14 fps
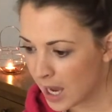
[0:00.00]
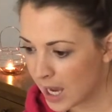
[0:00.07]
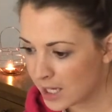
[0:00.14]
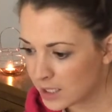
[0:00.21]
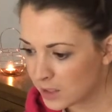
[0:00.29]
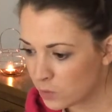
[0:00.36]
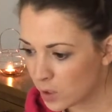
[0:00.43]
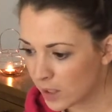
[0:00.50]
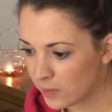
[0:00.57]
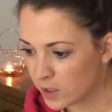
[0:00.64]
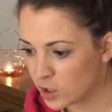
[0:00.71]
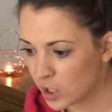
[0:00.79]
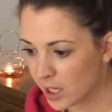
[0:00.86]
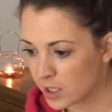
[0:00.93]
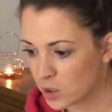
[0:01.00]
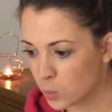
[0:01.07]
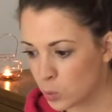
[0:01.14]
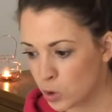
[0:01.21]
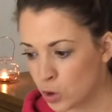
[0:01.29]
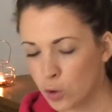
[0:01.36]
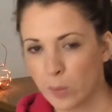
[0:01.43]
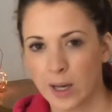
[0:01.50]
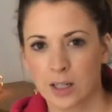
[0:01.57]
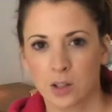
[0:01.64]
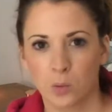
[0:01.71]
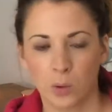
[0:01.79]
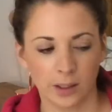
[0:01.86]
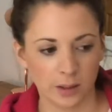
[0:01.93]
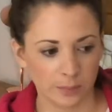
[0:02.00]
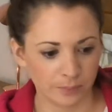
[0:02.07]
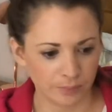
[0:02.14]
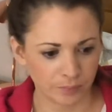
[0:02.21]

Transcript: And if you had the chance, would you go back to work?